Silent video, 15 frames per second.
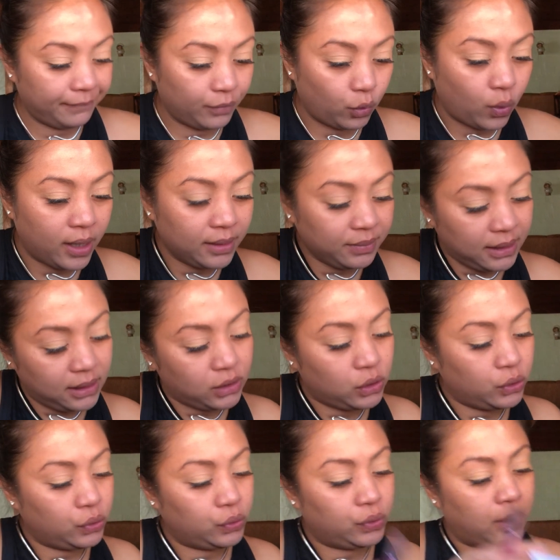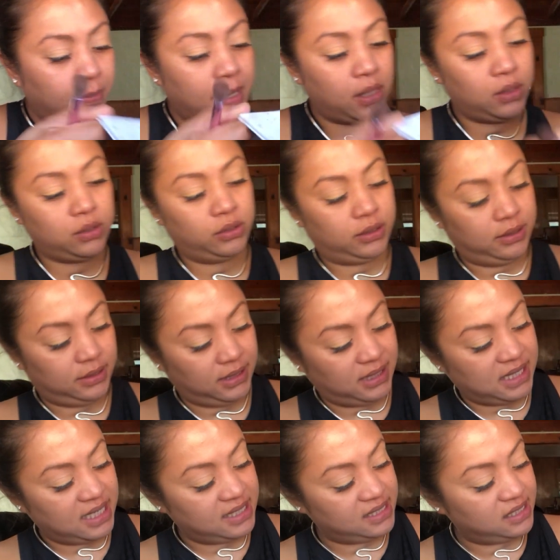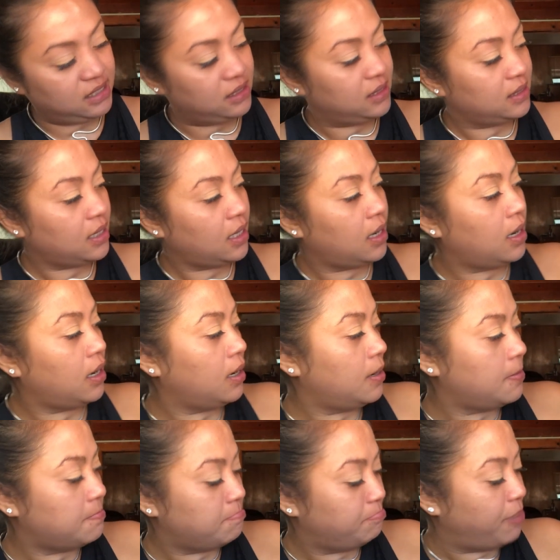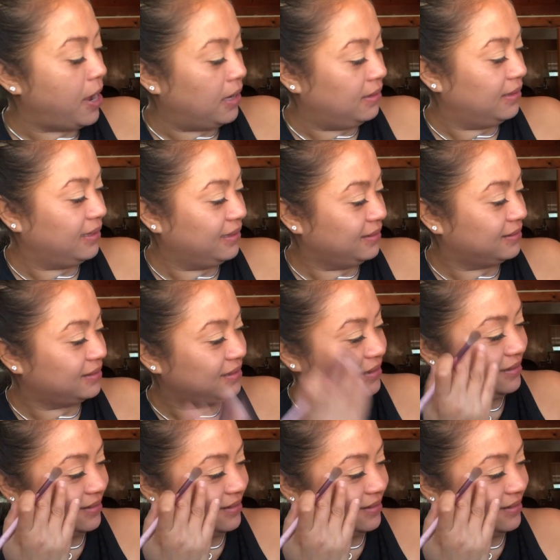what I'm gonna do about this palette.